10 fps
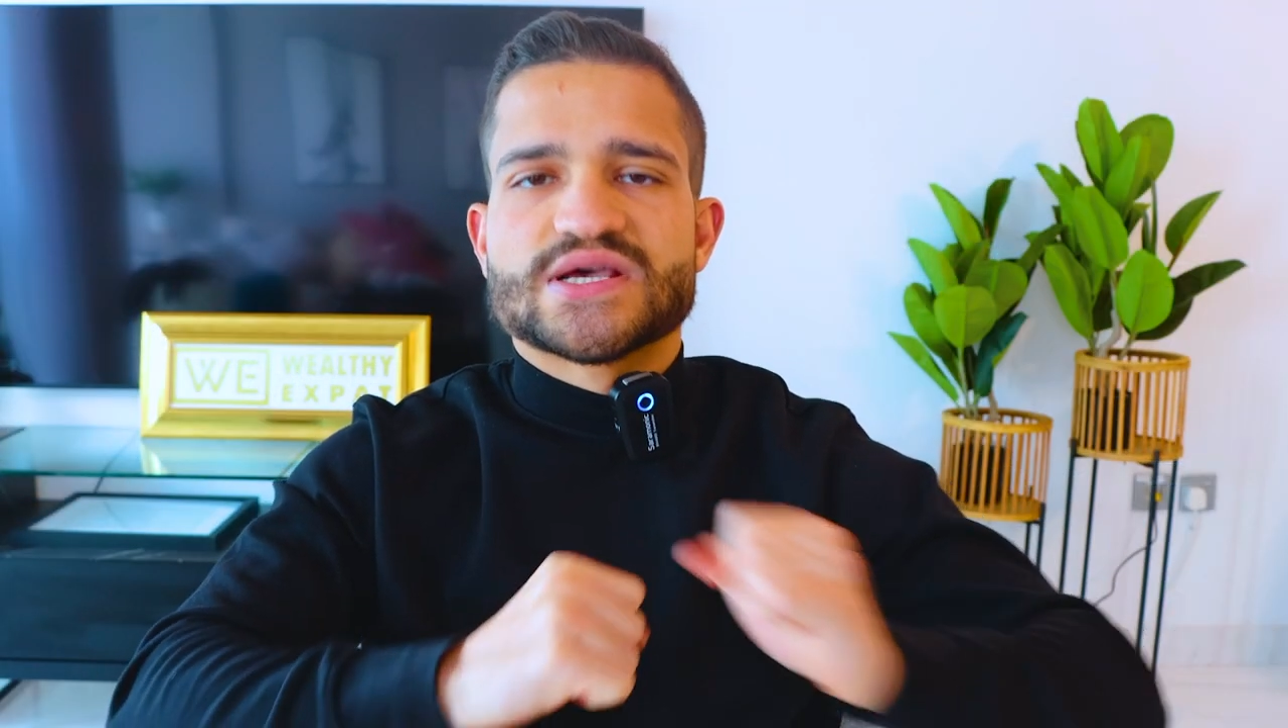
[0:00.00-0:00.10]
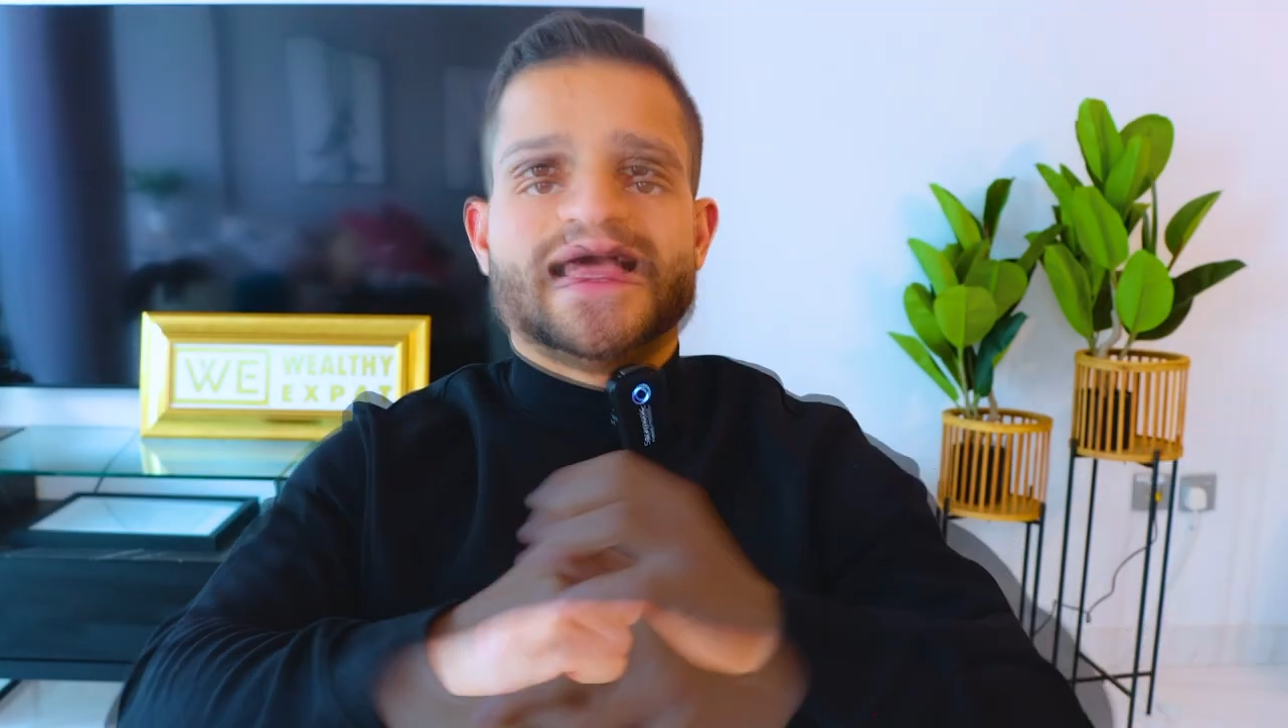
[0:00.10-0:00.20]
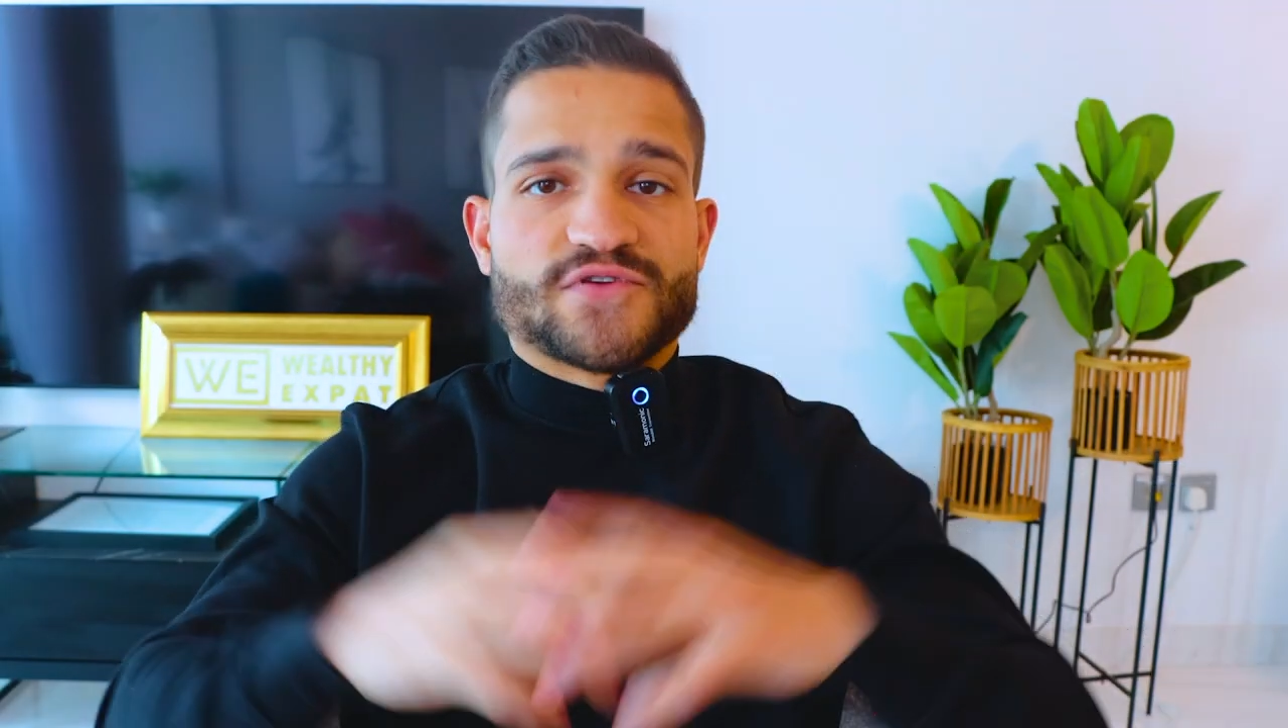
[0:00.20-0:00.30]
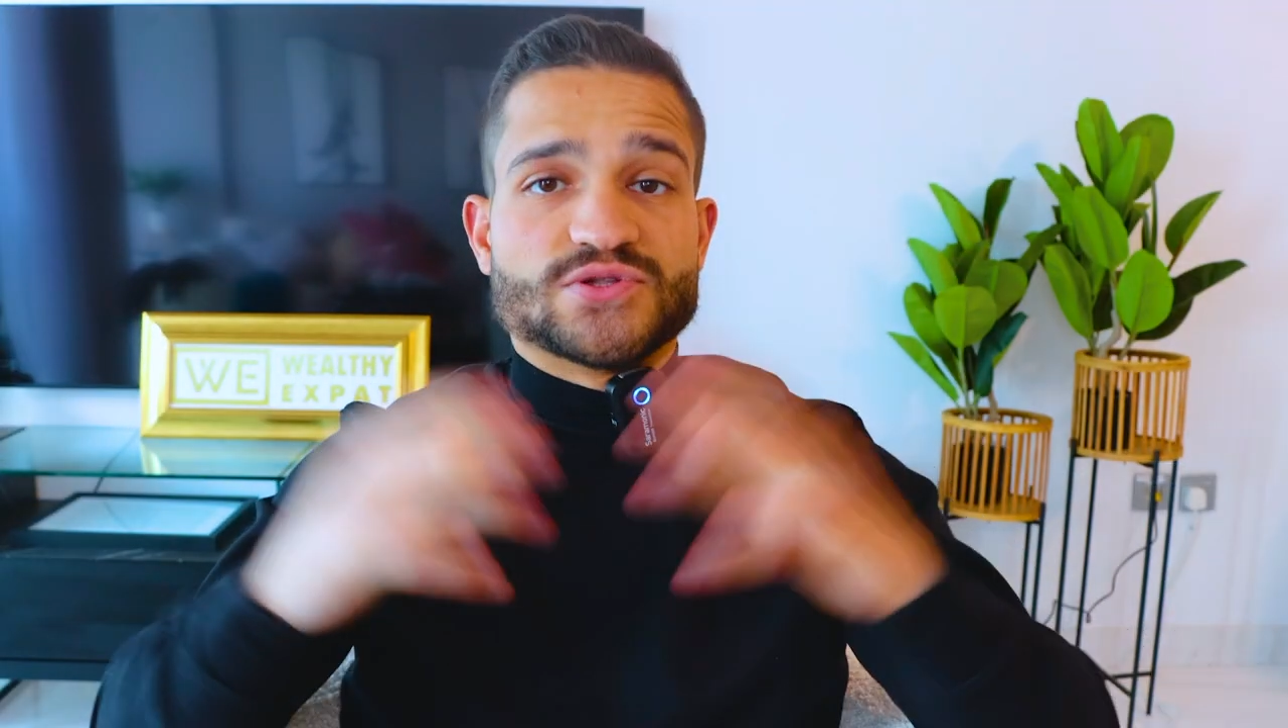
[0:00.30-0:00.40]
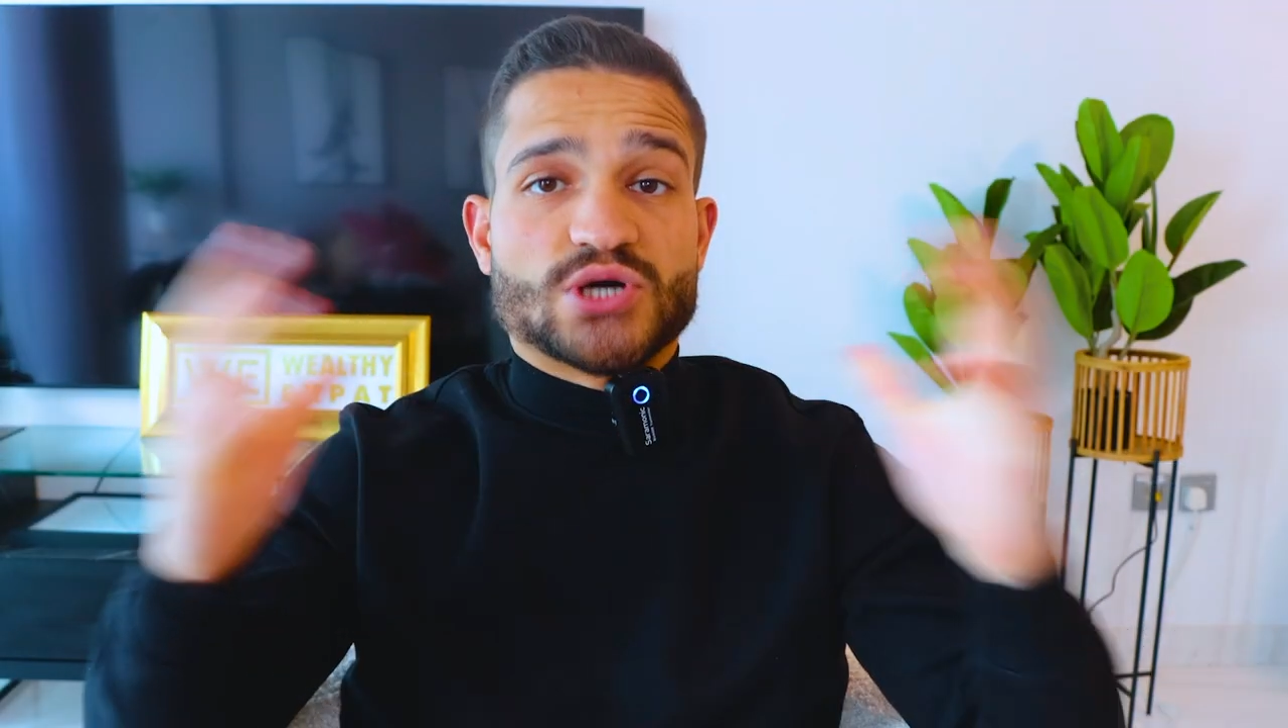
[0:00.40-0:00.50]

and different